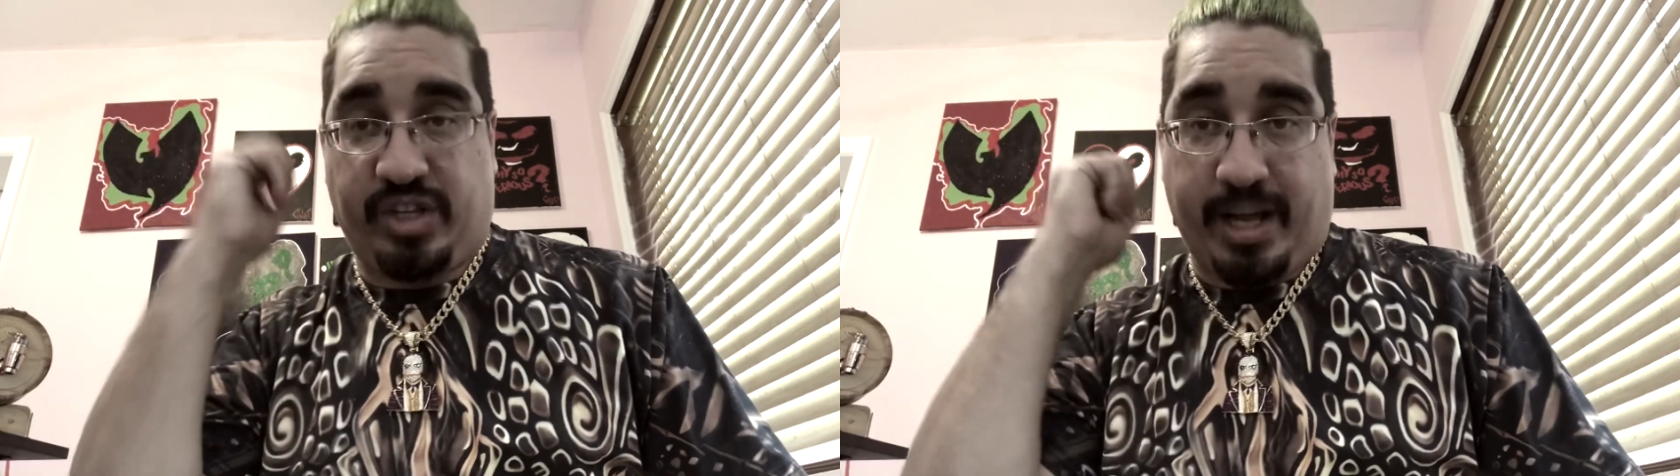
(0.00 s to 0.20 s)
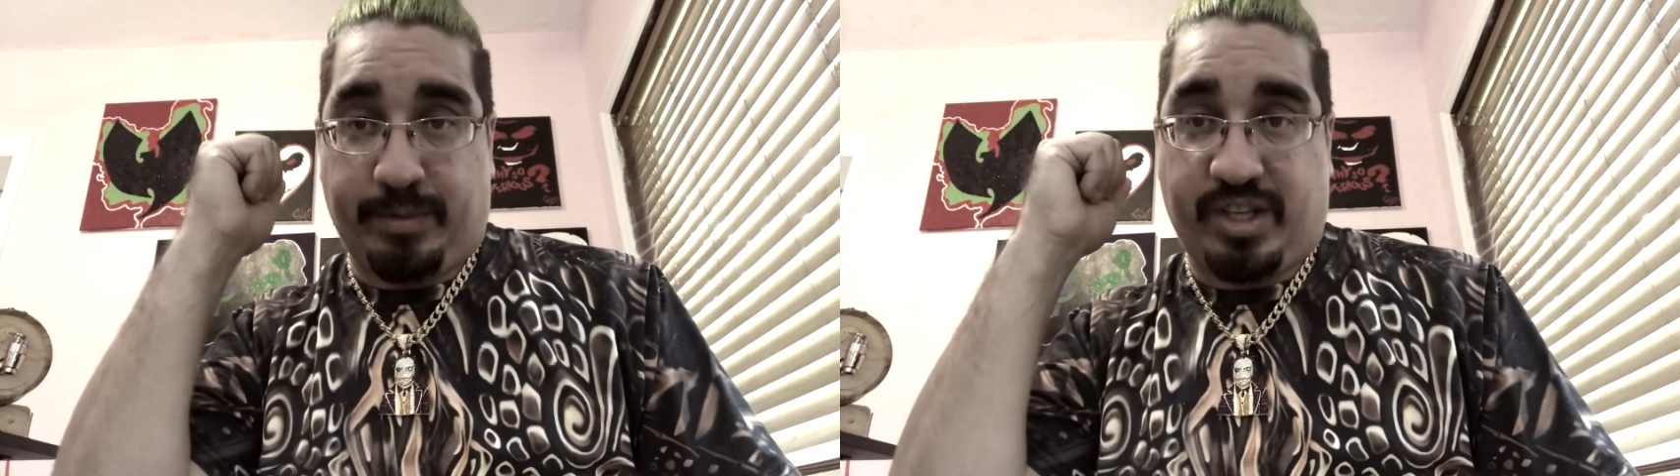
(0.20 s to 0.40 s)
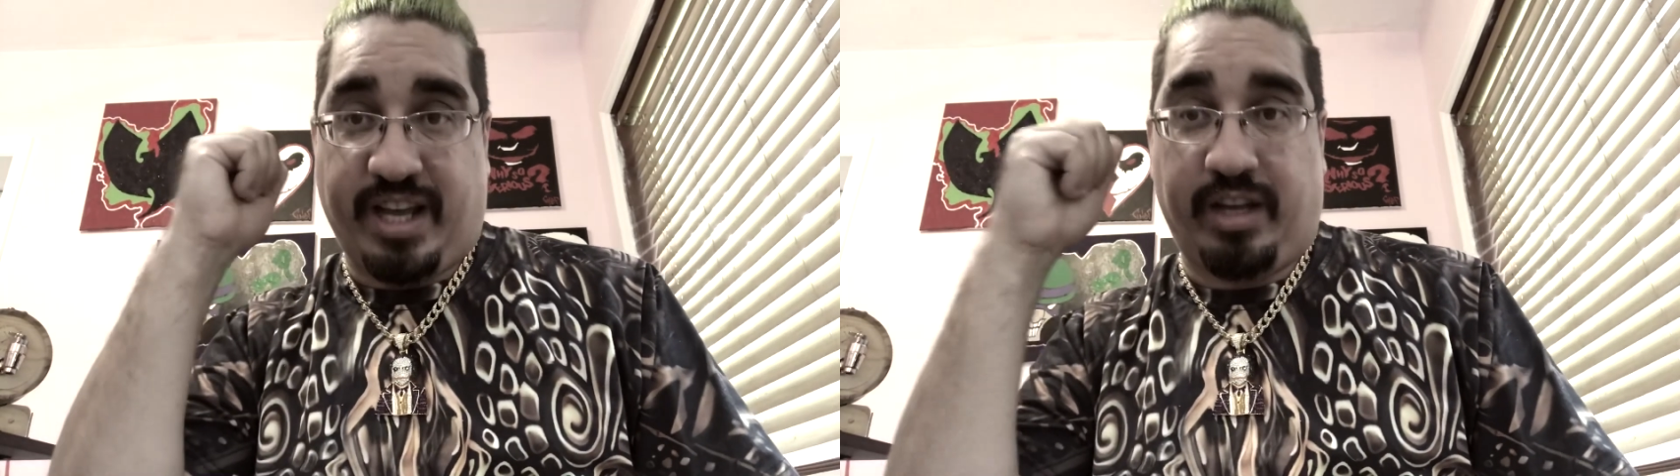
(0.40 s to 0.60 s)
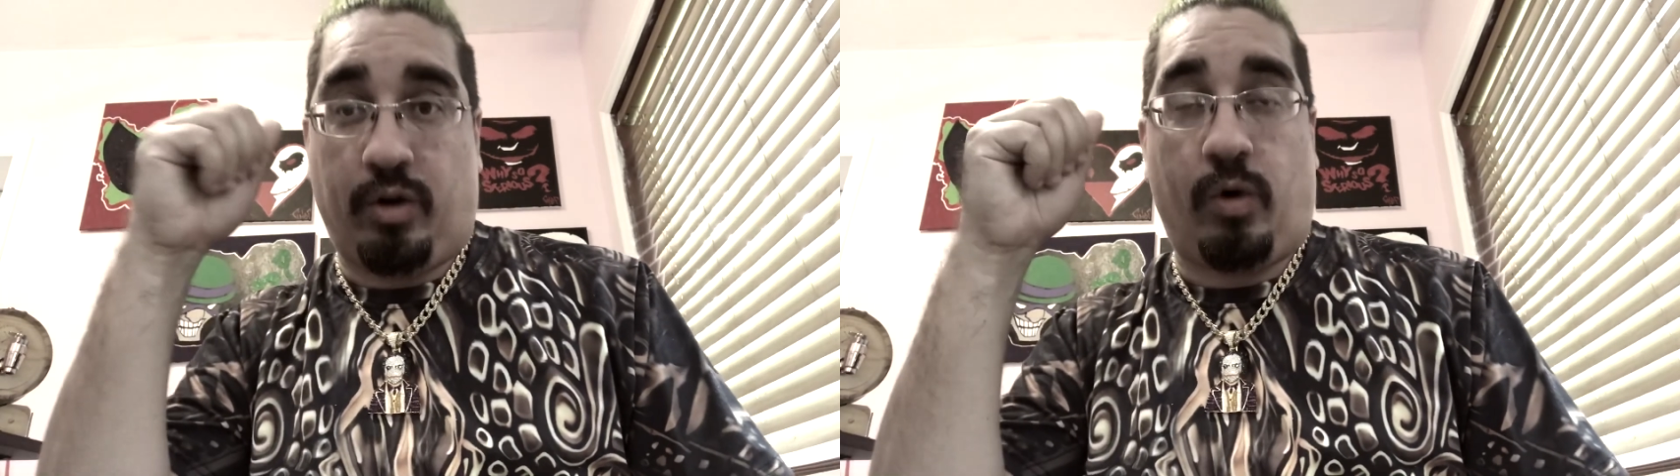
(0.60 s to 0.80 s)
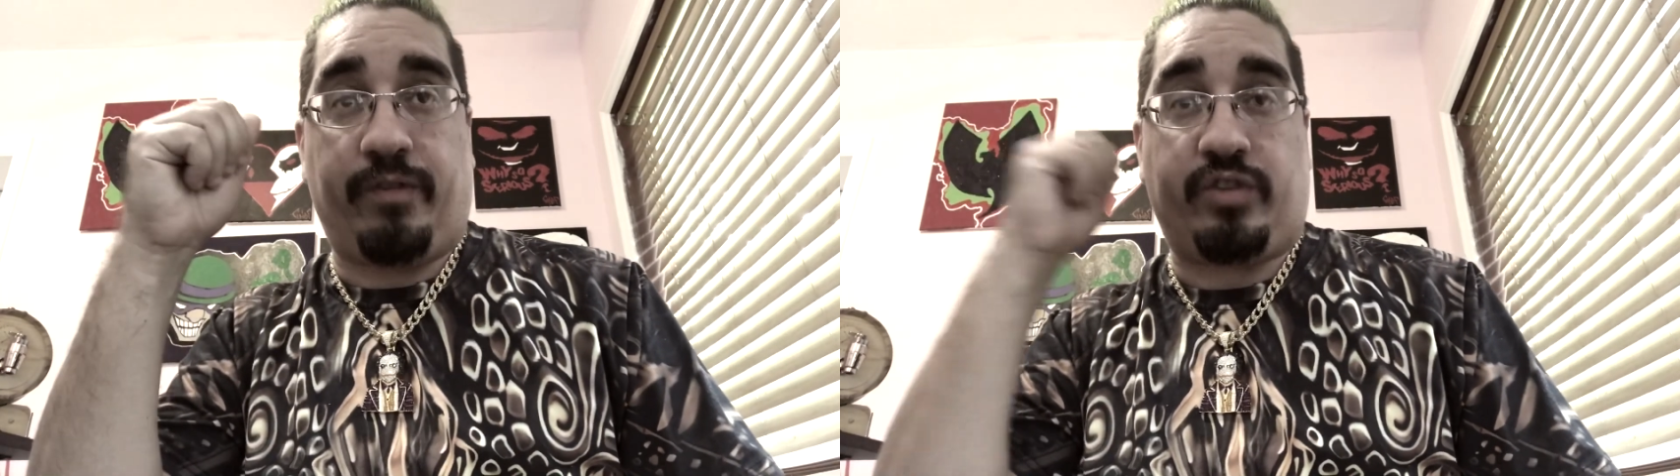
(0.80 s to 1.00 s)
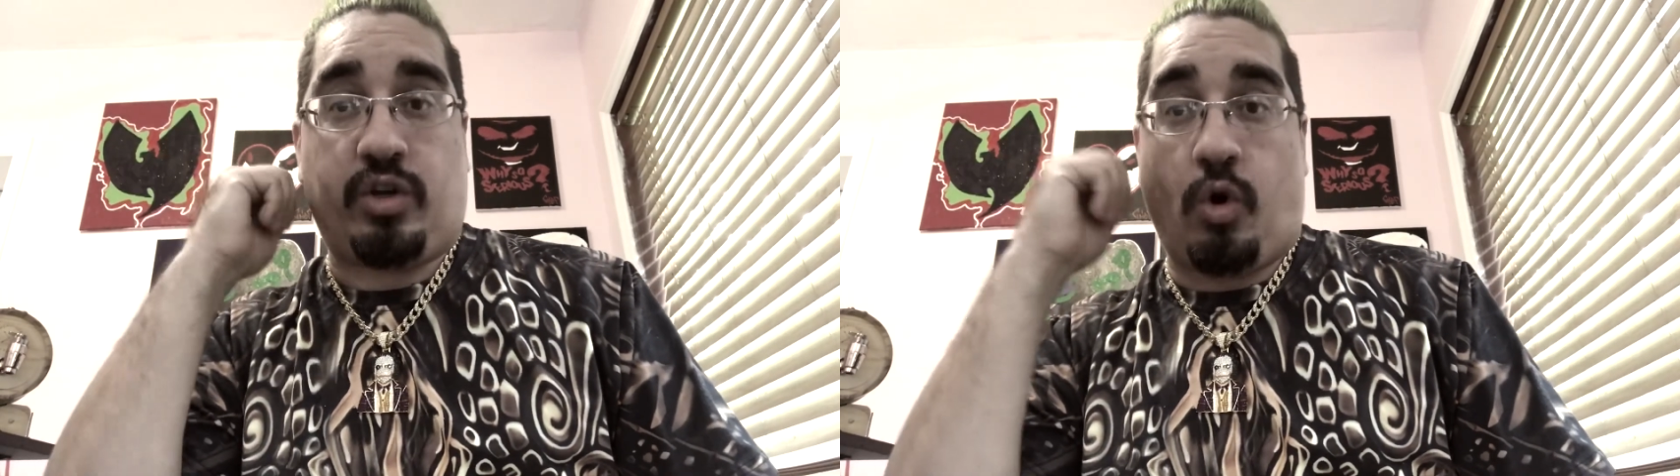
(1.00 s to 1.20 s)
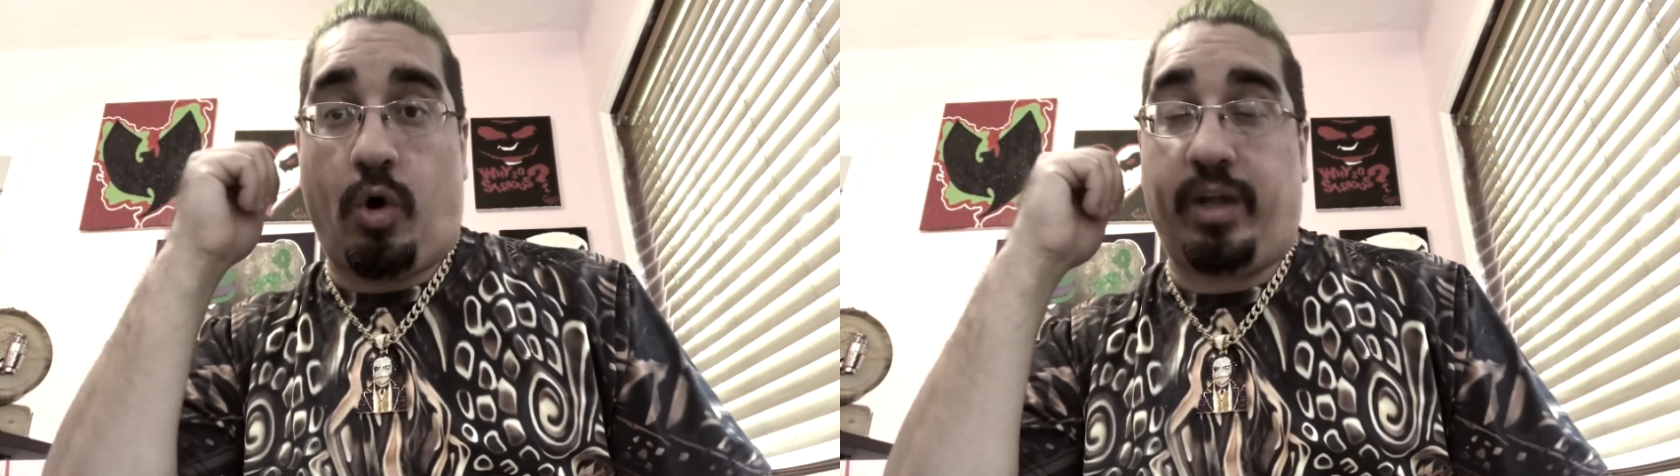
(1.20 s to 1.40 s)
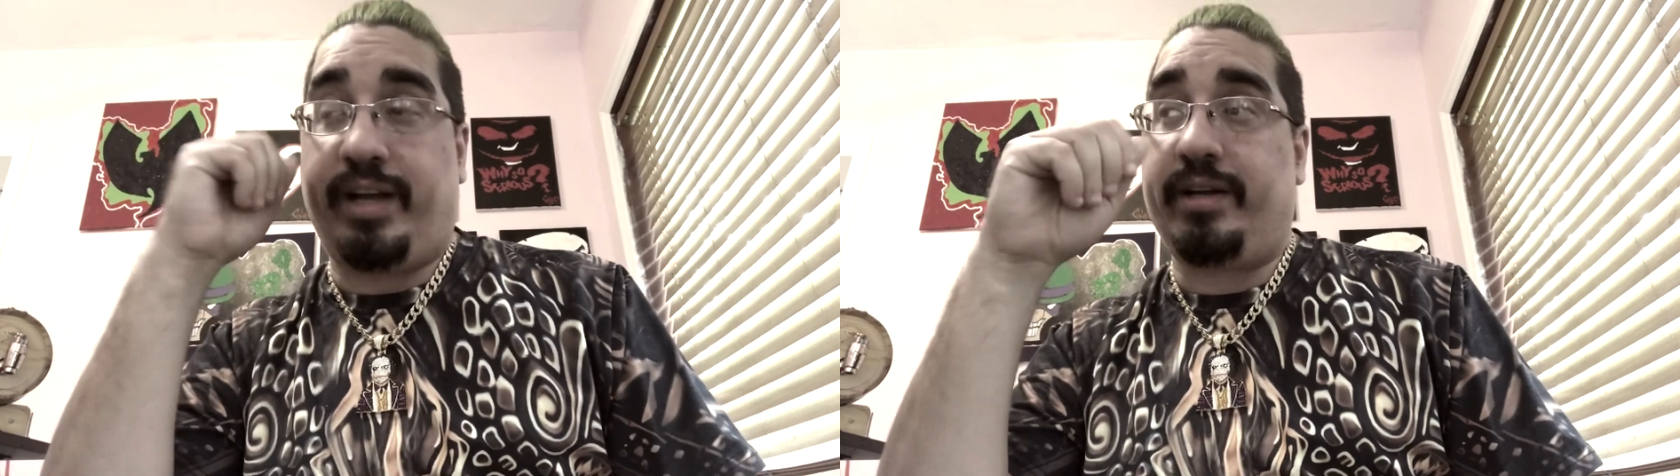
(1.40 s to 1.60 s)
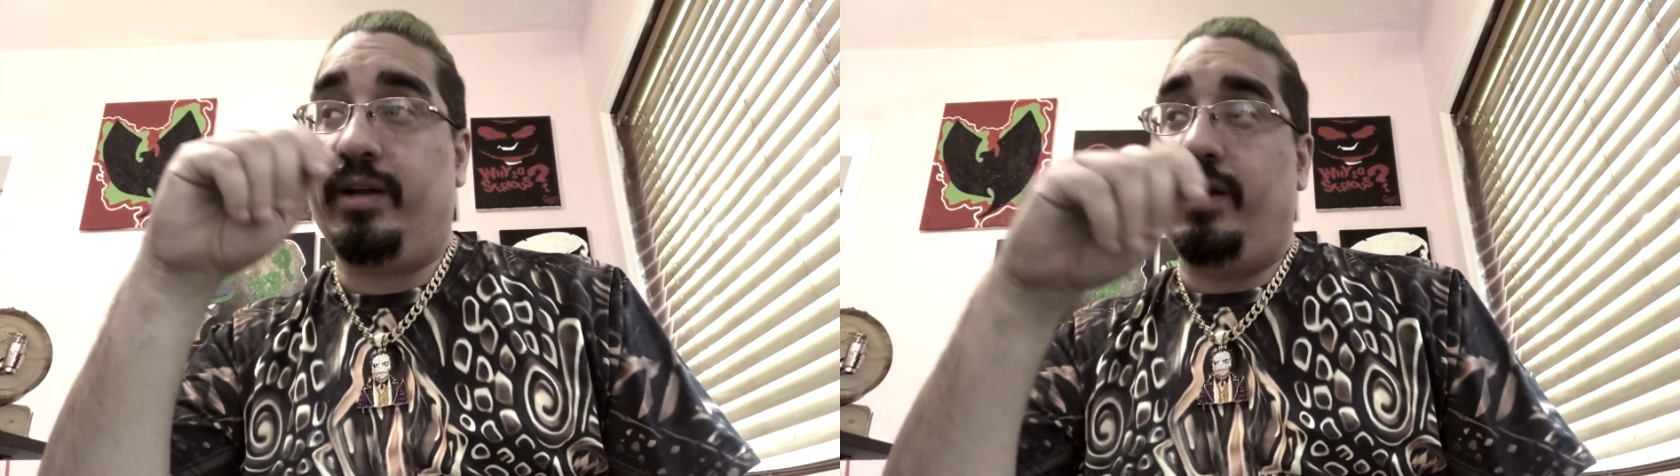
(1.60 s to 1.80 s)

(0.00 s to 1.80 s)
champs taking it off to calling,